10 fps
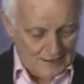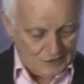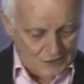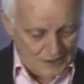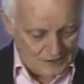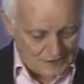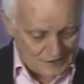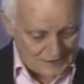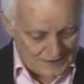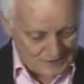
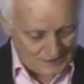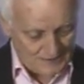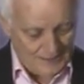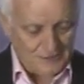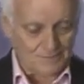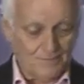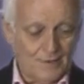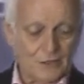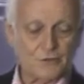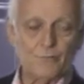Jesus is, is
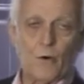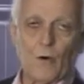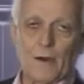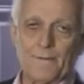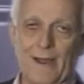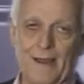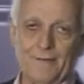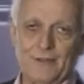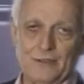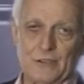much more
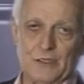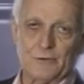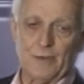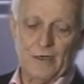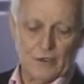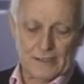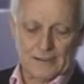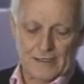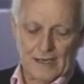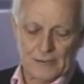about than just we look
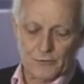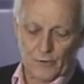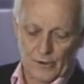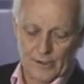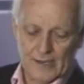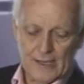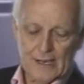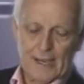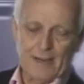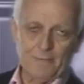in God's Word
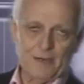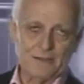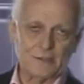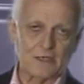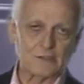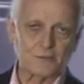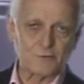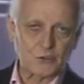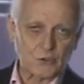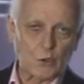and we just
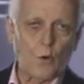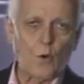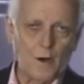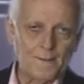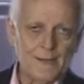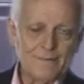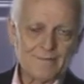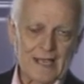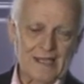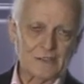absorb
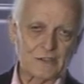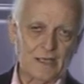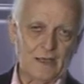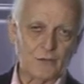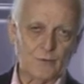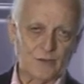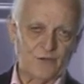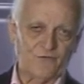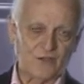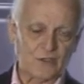ourselves with
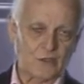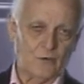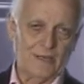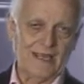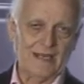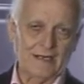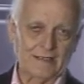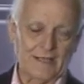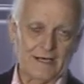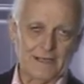the physical
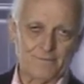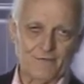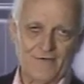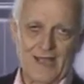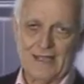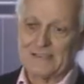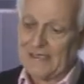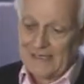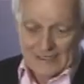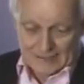healing that He provides,
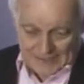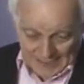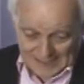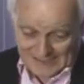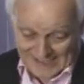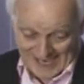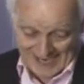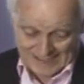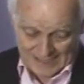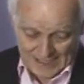and He does
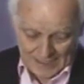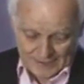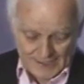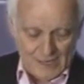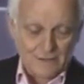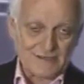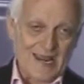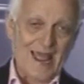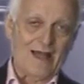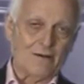that, no
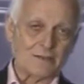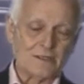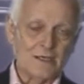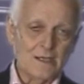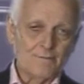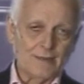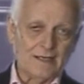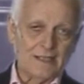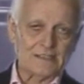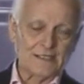doubt. But
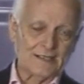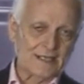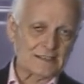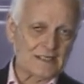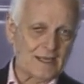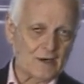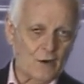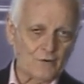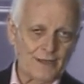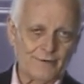listen, that's not
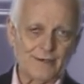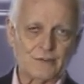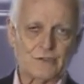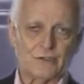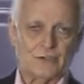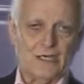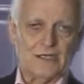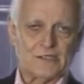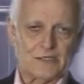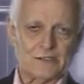all there is to
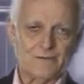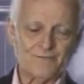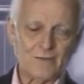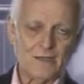Jesus.